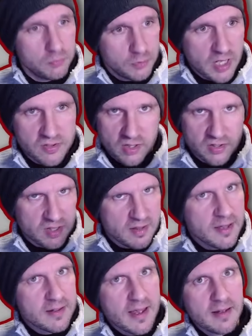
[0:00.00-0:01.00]
Okay, so
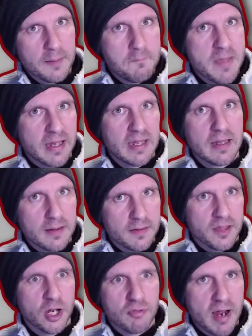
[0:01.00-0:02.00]
they're kind of like making
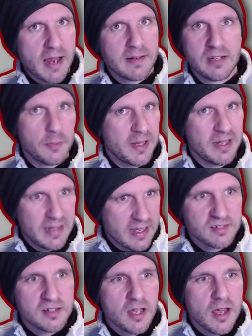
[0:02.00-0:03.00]
the grind a little bit
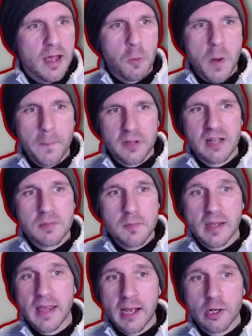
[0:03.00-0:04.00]
less. We plan to
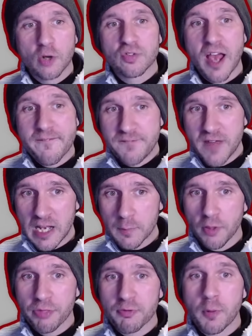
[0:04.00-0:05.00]
make echoes
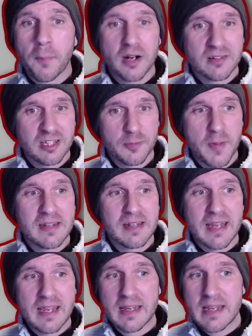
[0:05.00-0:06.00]
available through participating
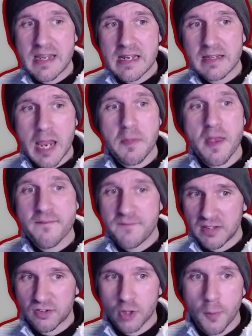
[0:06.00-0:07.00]
in-game
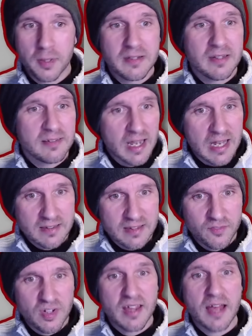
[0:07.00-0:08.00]
events, completing daily
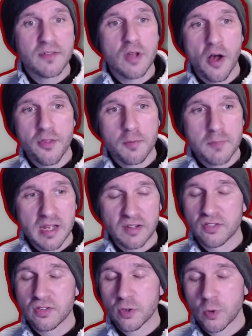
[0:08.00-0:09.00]
activities, and other
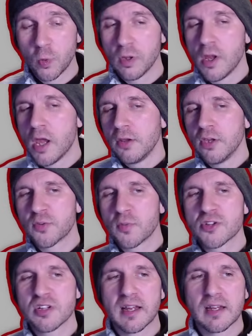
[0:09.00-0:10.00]
means. Cool. Not so
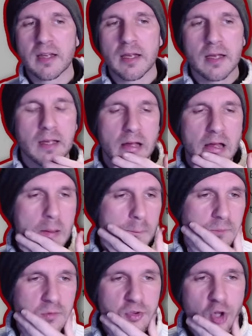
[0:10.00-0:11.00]
much in like a
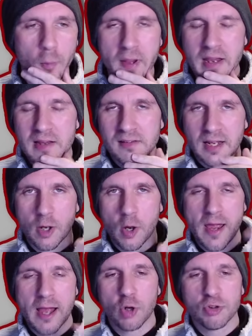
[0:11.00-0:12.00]
domain, like
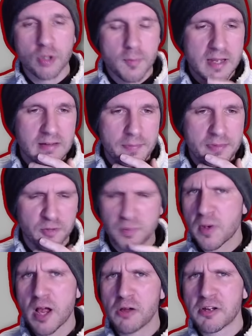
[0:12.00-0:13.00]
echo domain type things, but
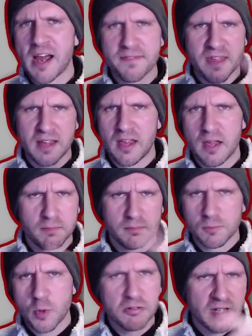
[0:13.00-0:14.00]
we already have that.
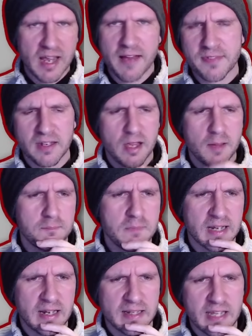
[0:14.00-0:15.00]

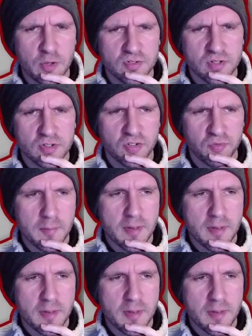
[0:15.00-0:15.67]
Mechanic anyway, so it doesn't really